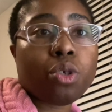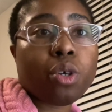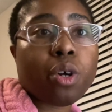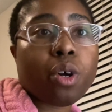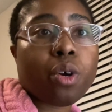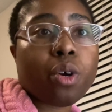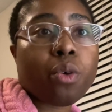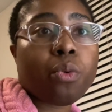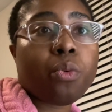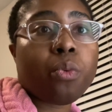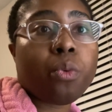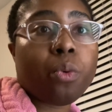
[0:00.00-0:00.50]

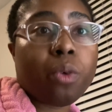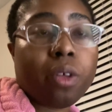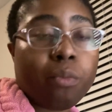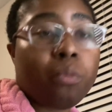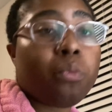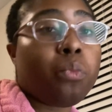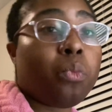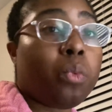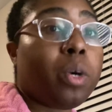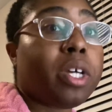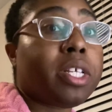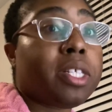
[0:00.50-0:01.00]
her
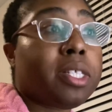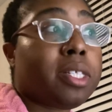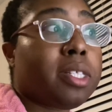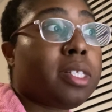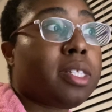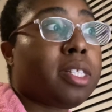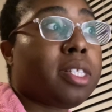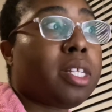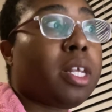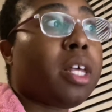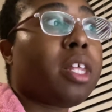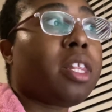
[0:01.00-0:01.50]

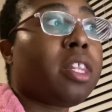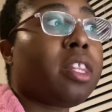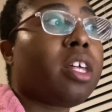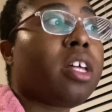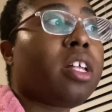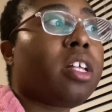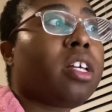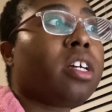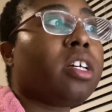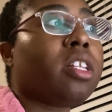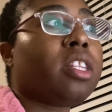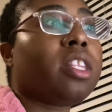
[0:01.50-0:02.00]
was
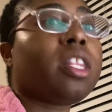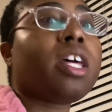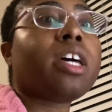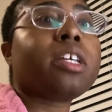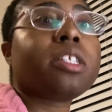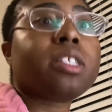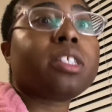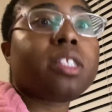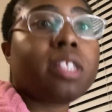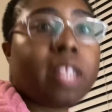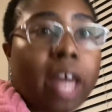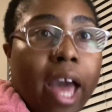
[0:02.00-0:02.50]

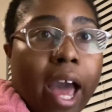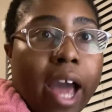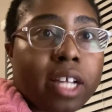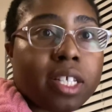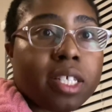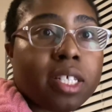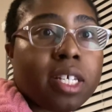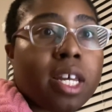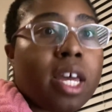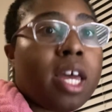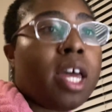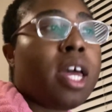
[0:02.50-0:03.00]

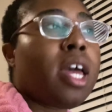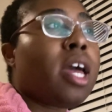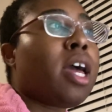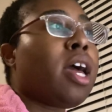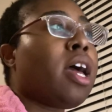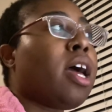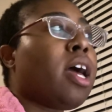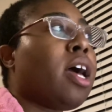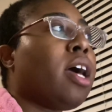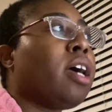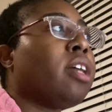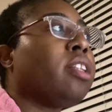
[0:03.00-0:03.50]
that.
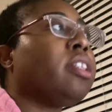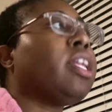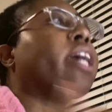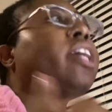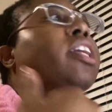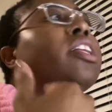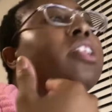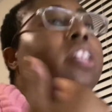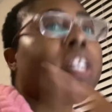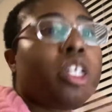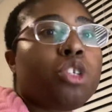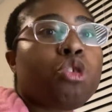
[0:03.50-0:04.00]

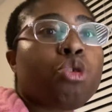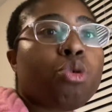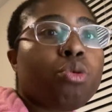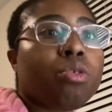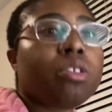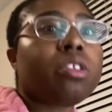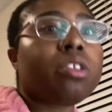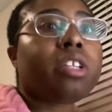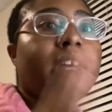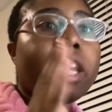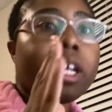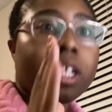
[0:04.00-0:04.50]
Like
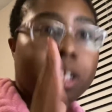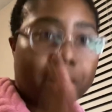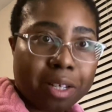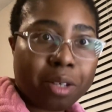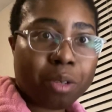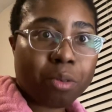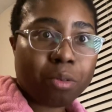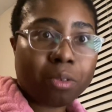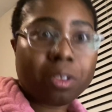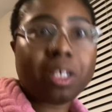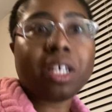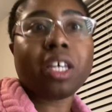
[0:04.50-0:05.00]

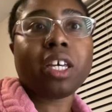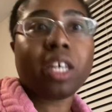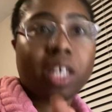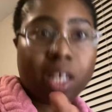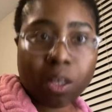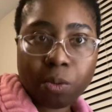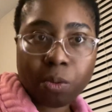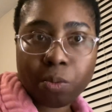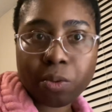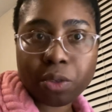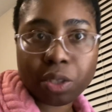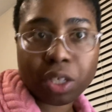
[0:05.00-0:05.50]
literally,
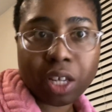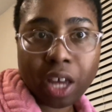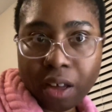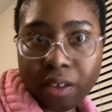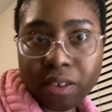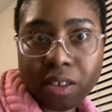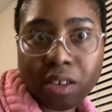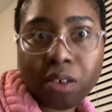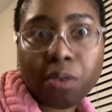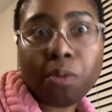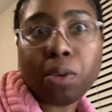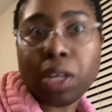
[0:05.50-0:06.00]
he will tell
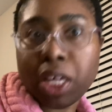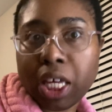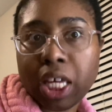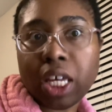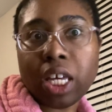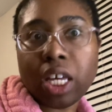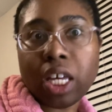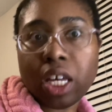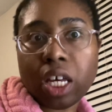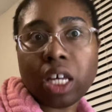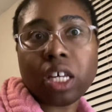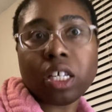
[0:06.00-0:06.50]
you
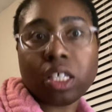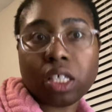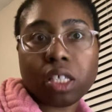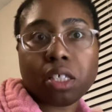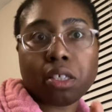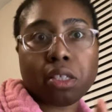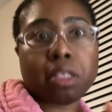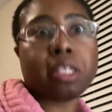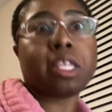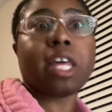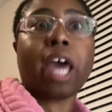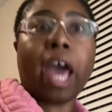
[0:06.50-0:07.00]
he
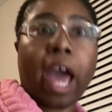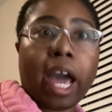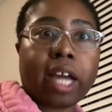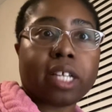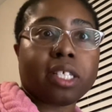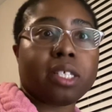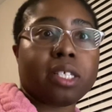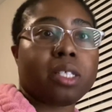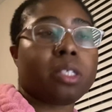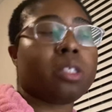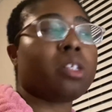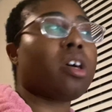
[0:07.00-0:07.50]
is
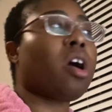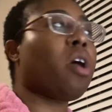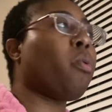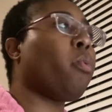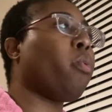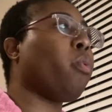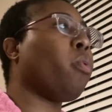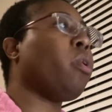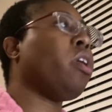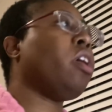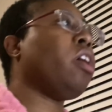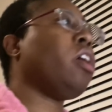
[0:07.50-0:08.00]
that.
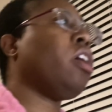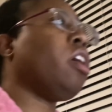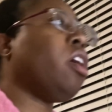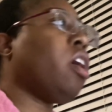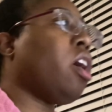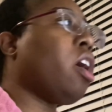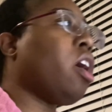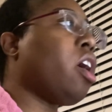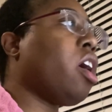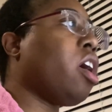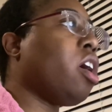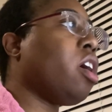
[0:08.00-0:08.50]
So
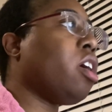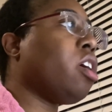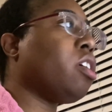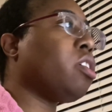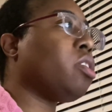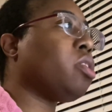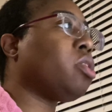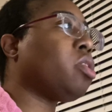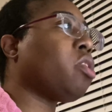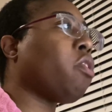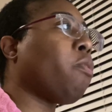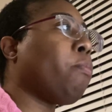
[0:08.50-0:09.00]

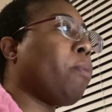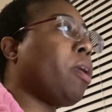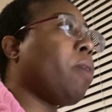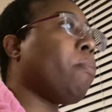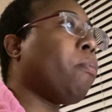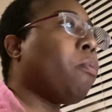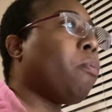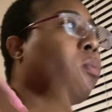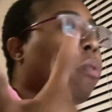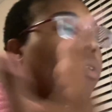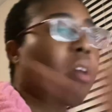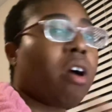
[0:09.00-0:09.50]

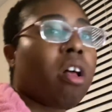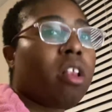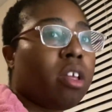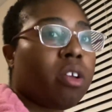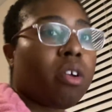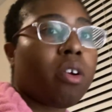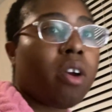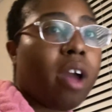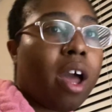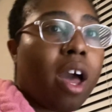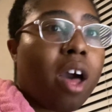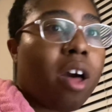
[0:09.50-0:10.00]
people were calling
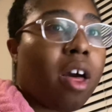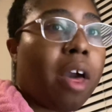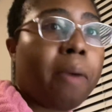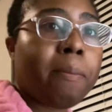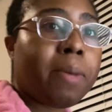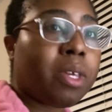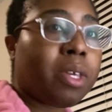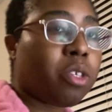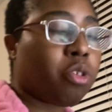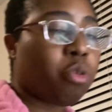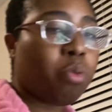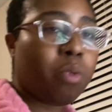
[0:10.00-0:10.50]
her out. I
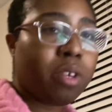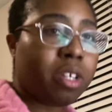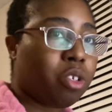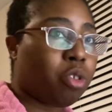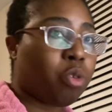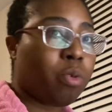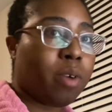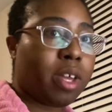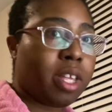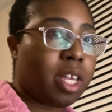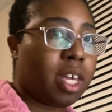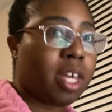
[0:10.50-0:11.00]
mean,
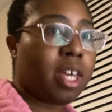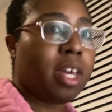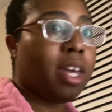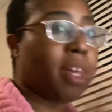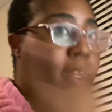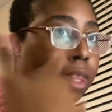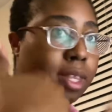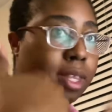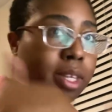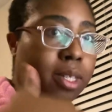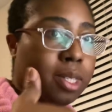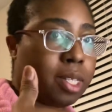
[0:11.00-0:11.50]
2020
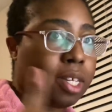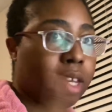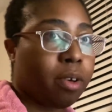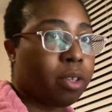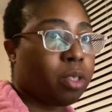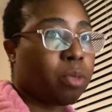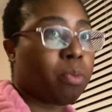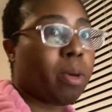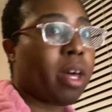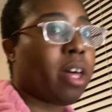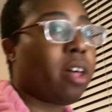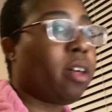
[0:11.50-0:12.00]
and this year
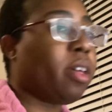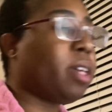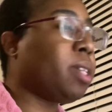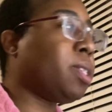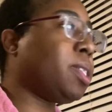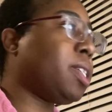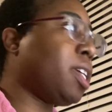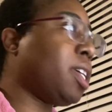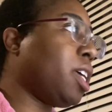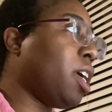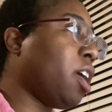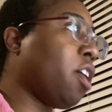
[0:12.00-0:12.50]
as well,
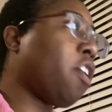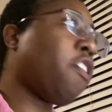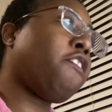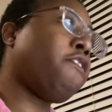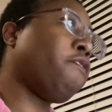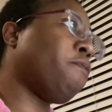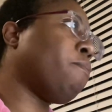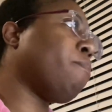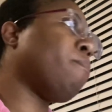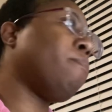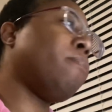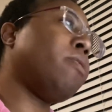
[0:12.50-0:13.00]
it's a year
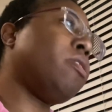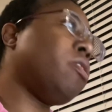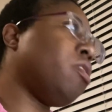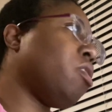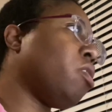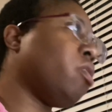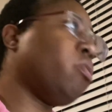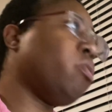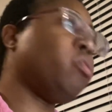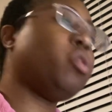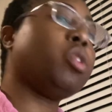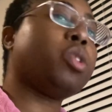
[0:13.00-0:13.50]
of
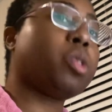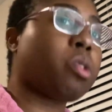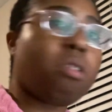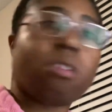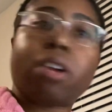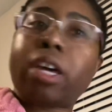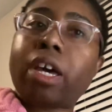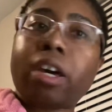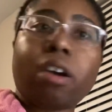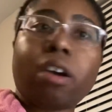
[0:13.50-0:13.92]
you just gonna get